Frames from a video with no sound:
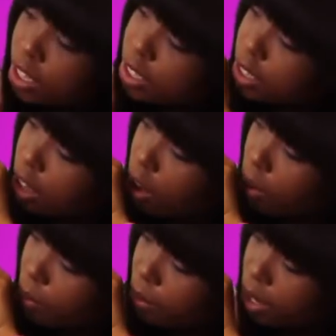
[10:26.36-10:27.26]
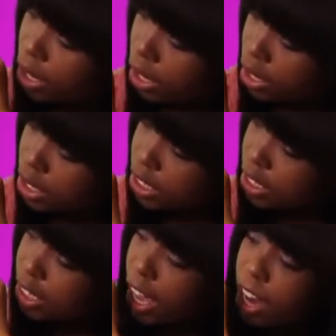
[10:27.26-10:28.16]
So
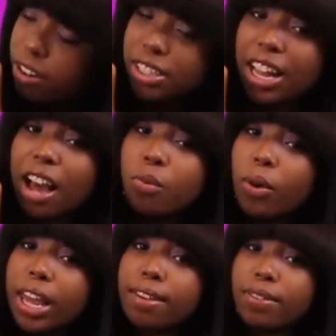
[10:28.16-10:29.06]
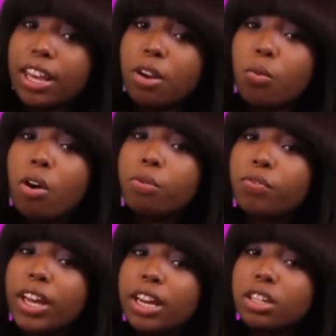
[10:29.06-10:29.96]
since the hair is not wavy, it
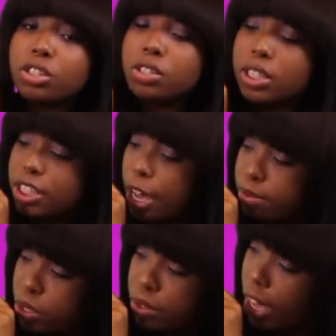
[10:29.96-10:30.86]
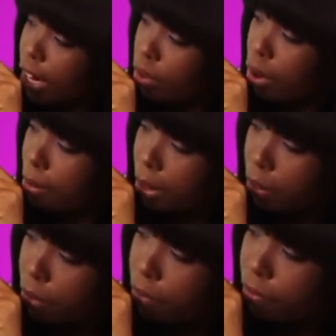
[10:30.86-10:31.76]
won't fit into the type two category, but
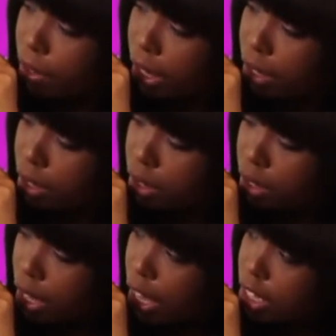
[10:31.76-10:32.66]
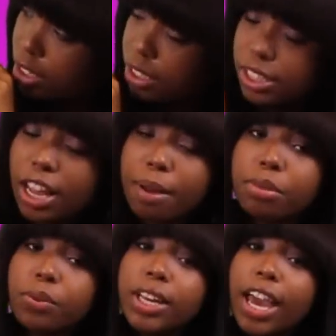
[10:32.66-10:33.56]
it will fit into the type
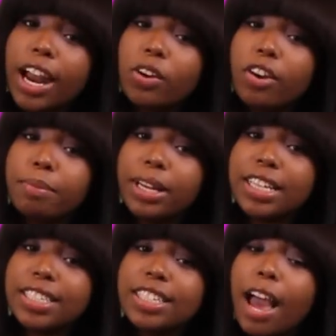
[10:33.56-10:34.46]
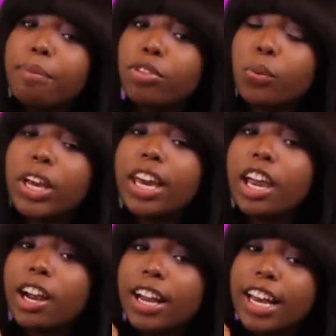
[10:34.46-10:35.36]
three category because type three
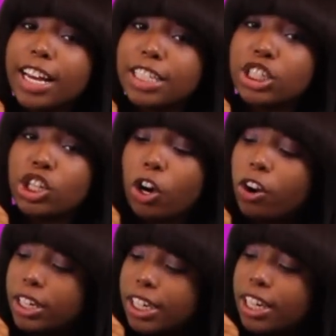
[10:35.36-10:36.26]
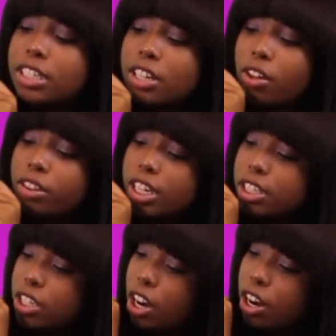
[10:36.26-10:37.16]
hair is curly. So
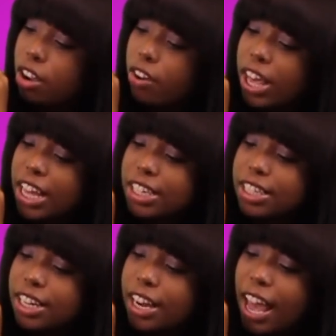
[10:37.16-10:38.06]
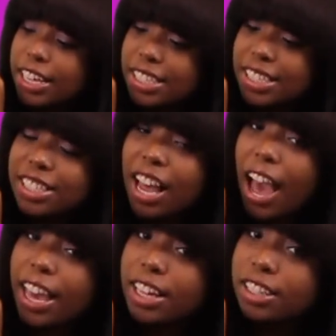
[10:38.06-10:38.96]
this curl isn't as
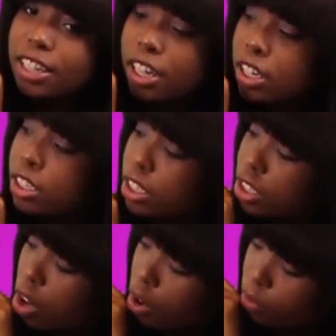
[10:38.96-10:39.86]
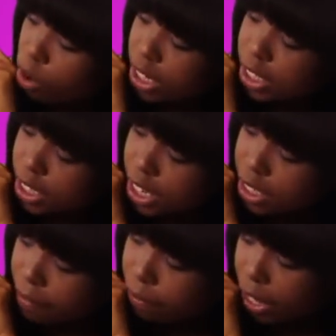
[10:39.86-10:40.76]
tight, so of course it
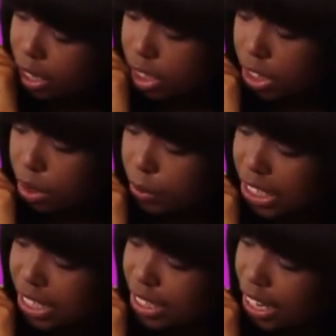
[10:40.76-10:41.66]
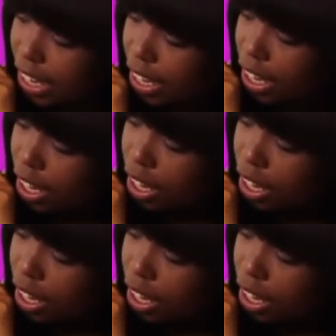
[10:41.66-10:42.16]
doesn't fit into three C